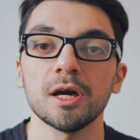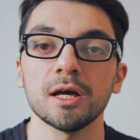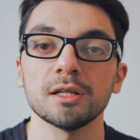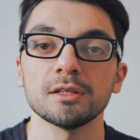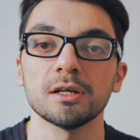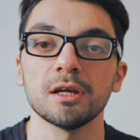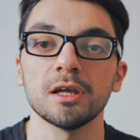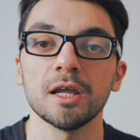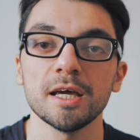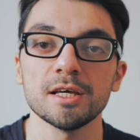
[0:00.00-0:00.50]
and
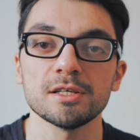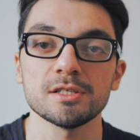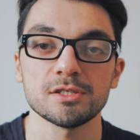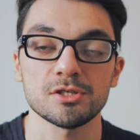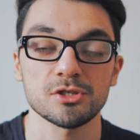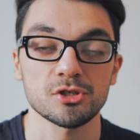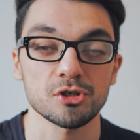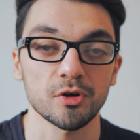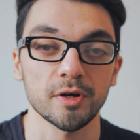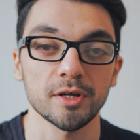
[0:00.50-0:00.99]
the
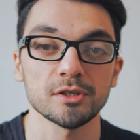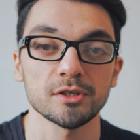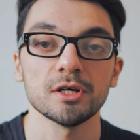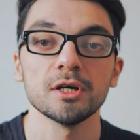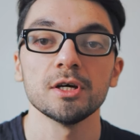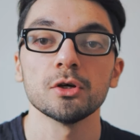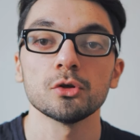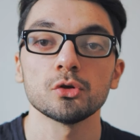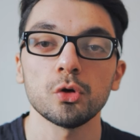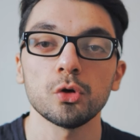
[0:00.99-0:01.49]
latest trend
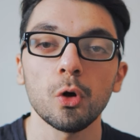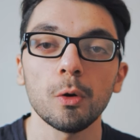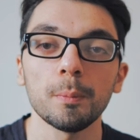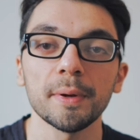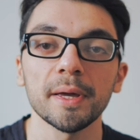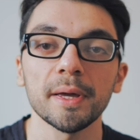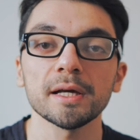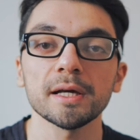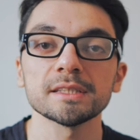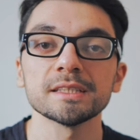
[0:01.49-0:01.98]

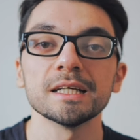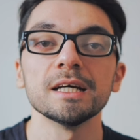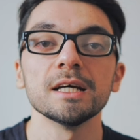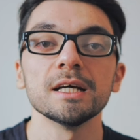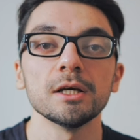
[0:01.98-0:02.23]
topics.